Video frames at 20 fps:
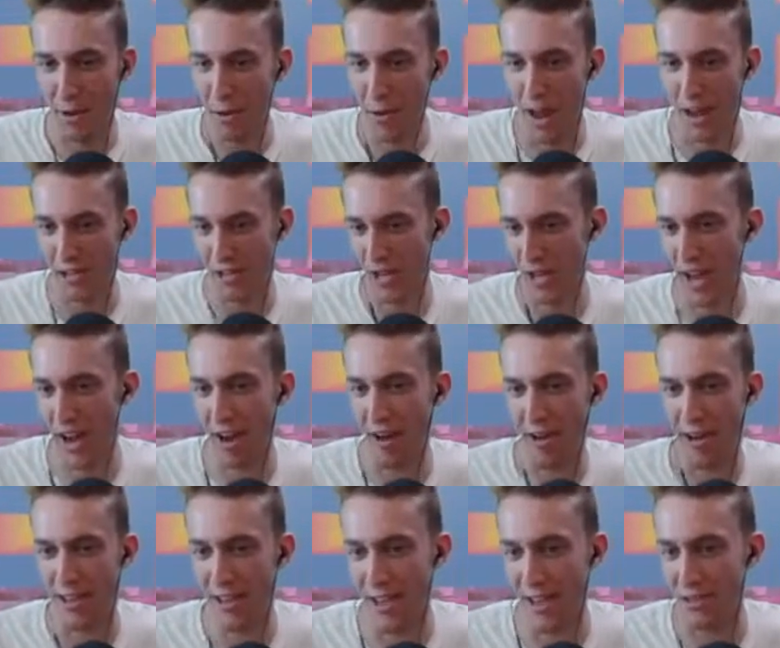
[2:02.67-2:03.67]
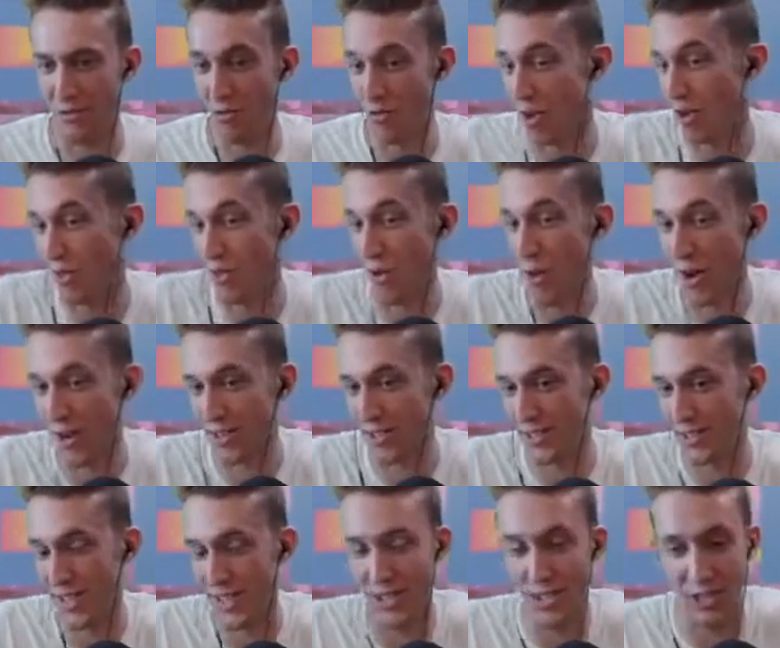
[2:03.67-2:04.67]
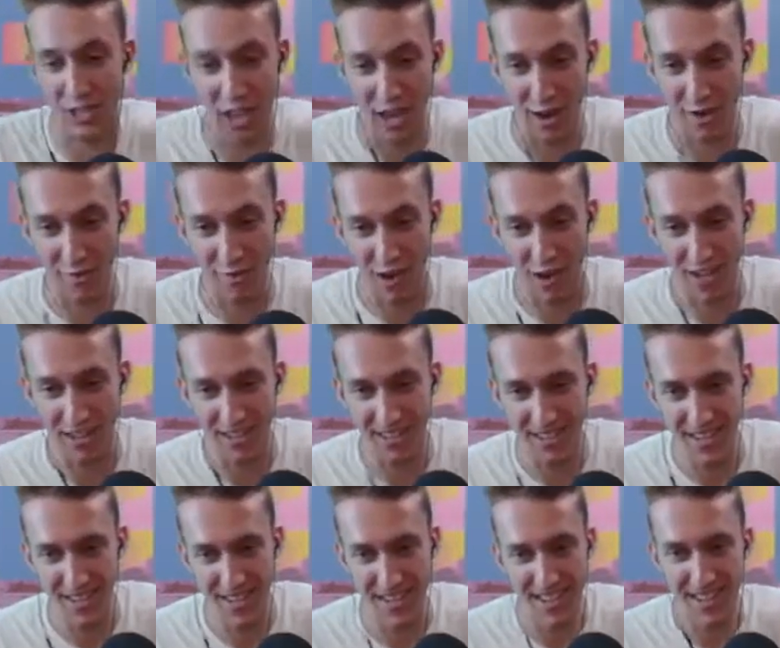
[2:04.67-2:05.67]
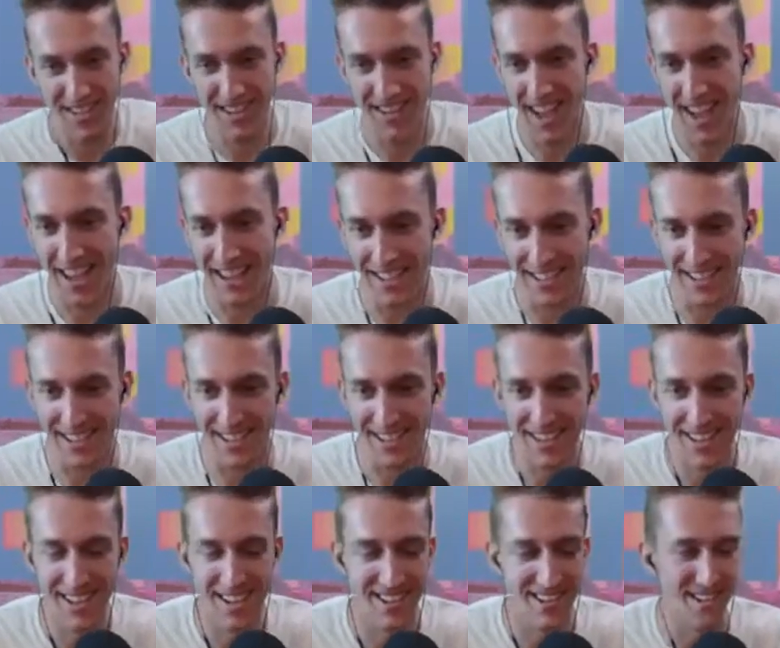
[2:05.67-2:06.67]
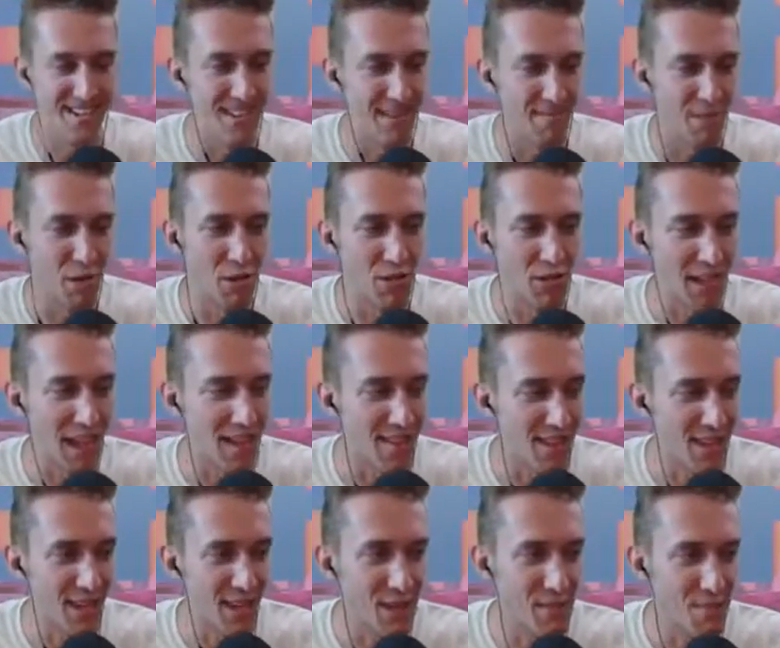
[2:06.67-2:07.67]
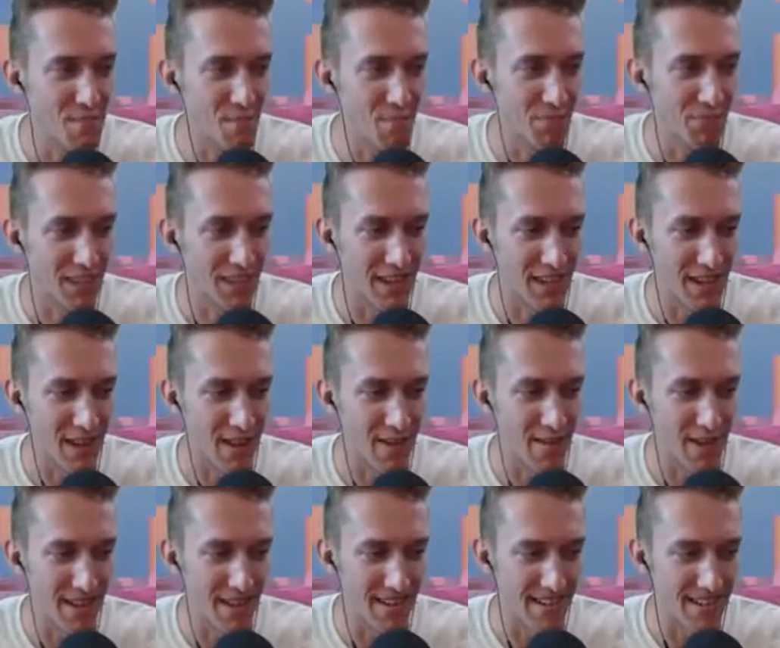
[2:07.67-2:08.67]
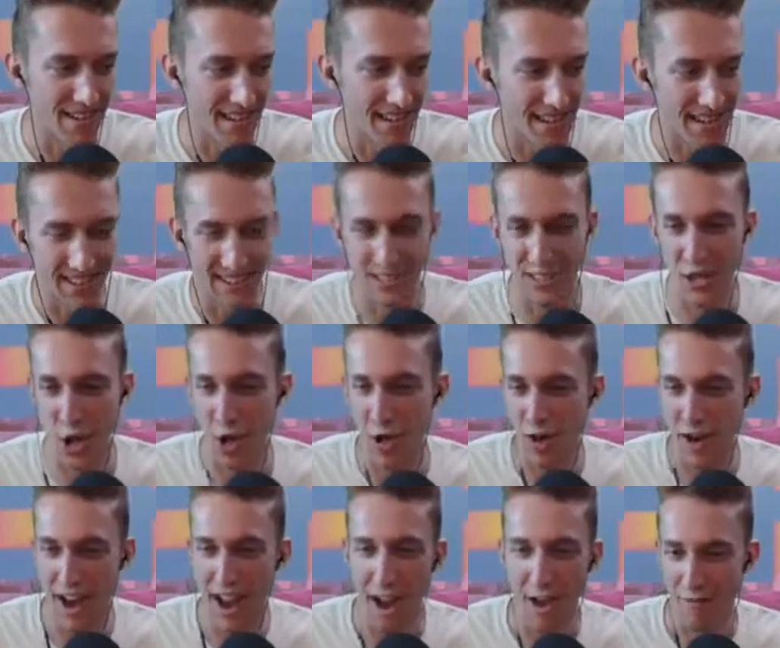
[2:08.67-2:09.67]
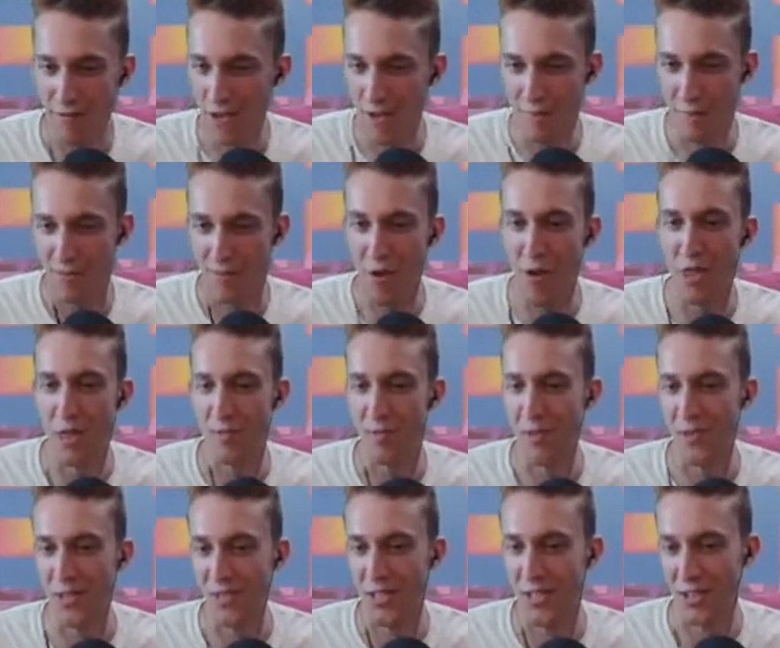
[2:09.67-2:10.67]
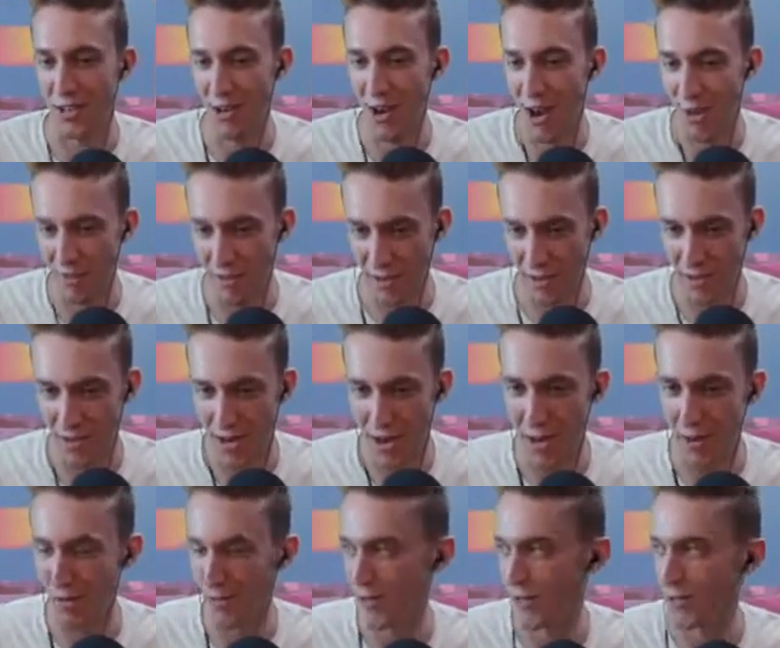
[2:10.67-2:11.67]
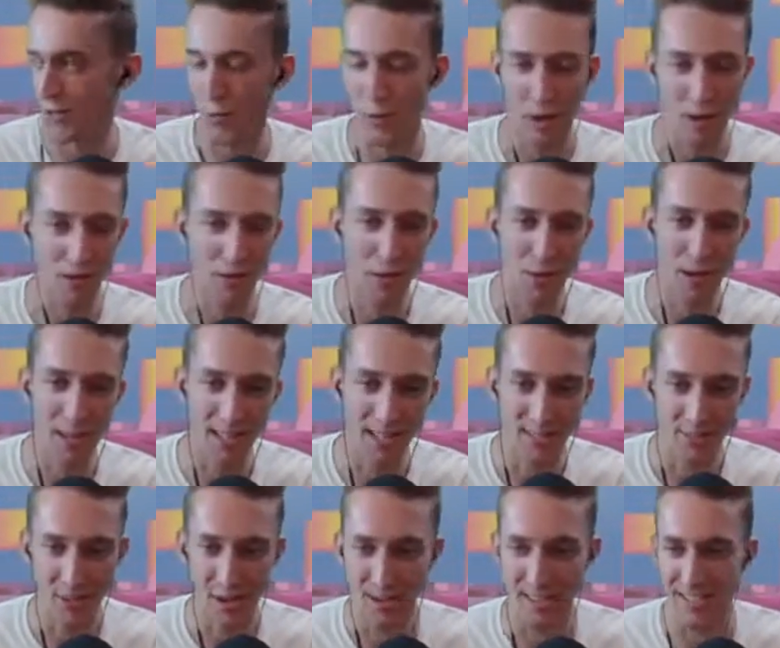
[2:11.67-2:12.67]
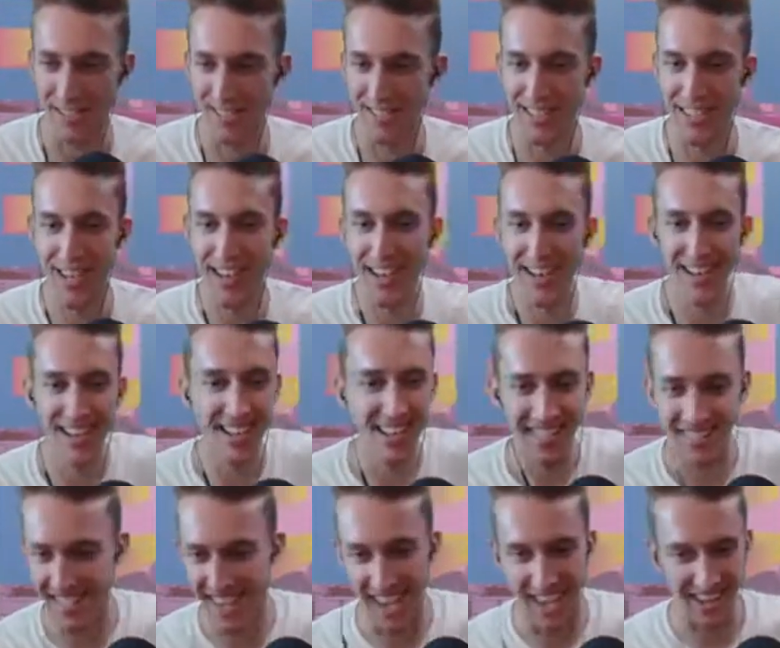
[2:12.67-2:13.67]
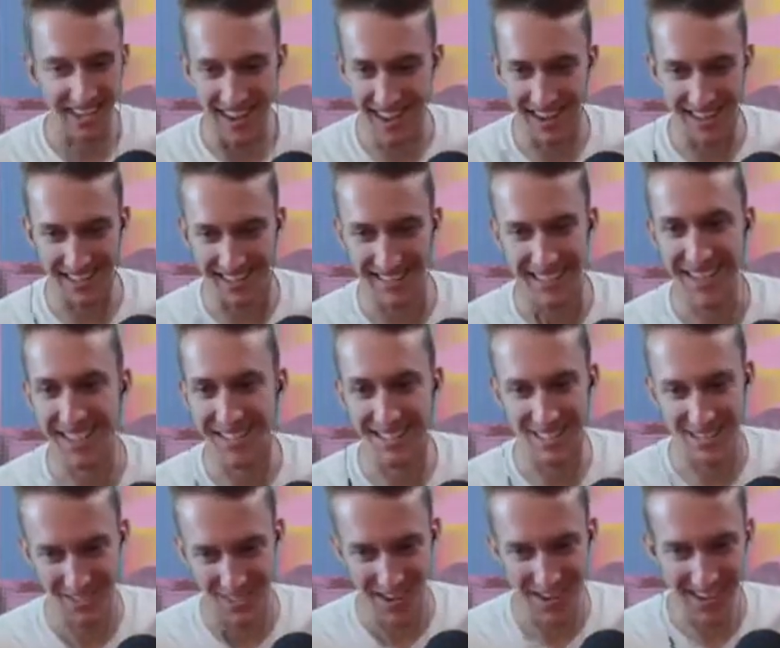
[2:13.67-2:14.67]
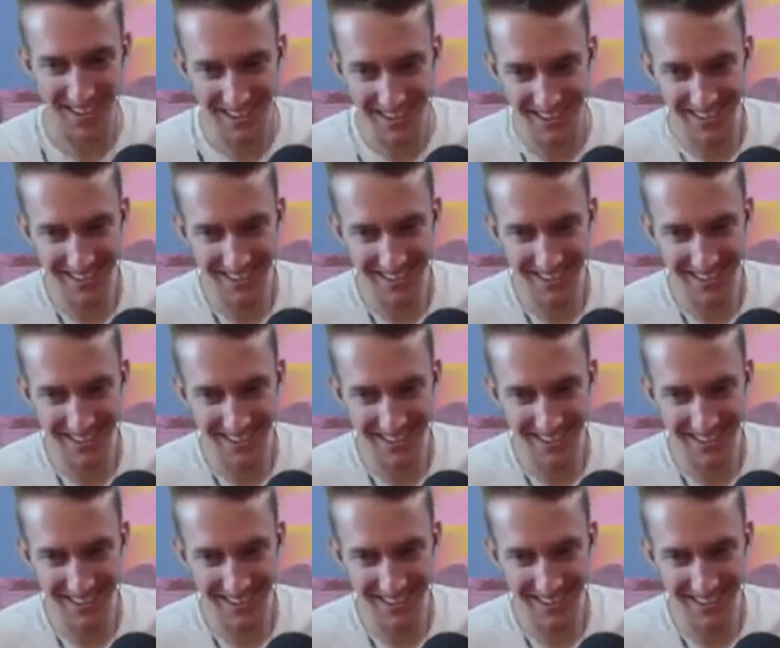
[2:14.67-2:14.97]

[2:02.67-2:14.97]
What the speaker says: don't actually care his real thoughts. He's just kind of funny and amusing, I think. And it started out really before the music took off, as we know, with those weird tweets where he's just saying nonsense shit.